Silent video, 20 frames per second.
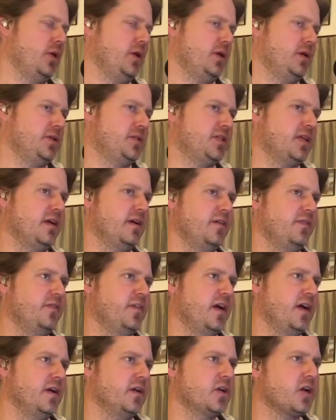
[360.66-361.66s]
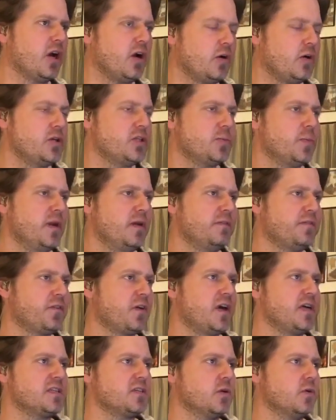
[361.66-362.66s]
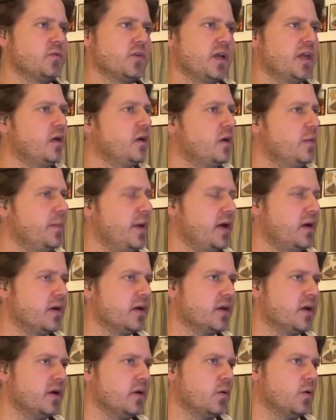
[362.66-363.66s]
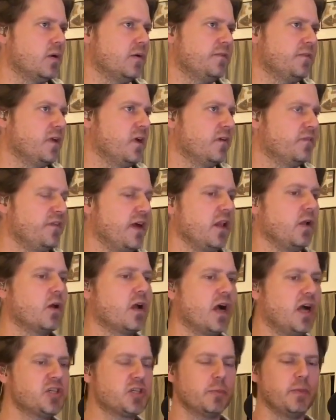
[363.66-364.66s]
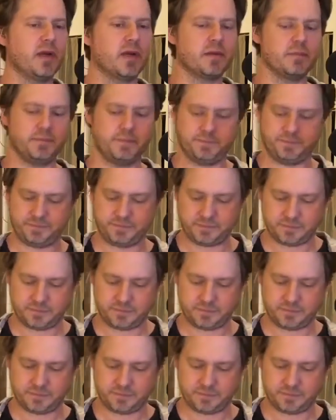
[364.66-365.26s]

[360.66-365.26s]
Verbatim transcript: words of uh, encouragement for us over here in America or yes, for your fellow uh, countrymen?